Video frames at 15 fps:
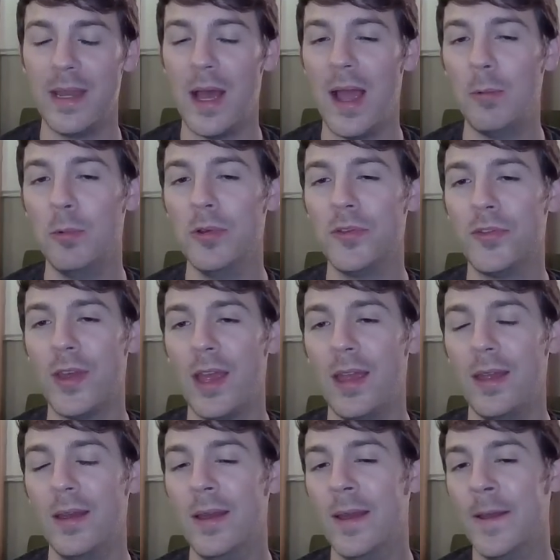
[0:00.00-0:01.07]
Now, I will
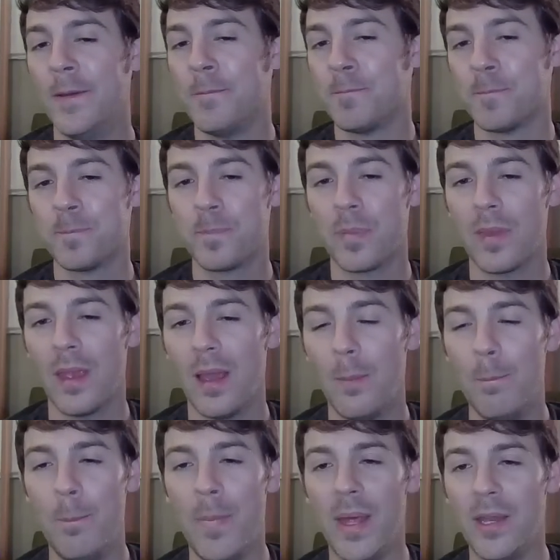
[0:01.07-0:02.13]
say
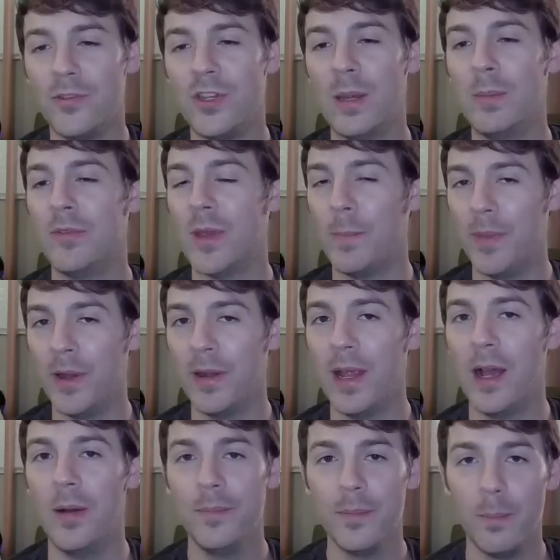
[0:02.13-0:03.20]
Medicham is up there
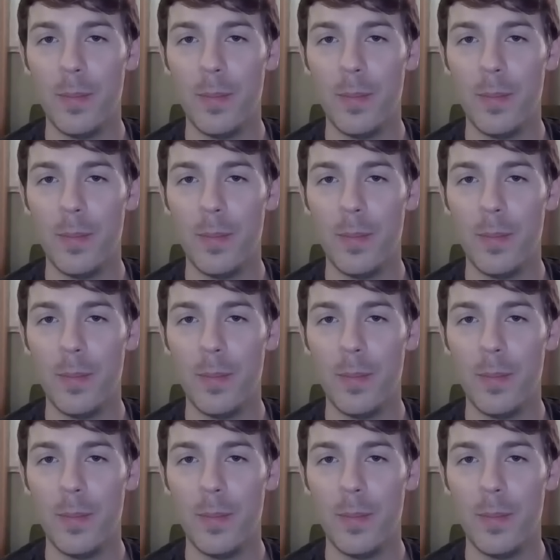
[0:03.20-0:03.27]
now.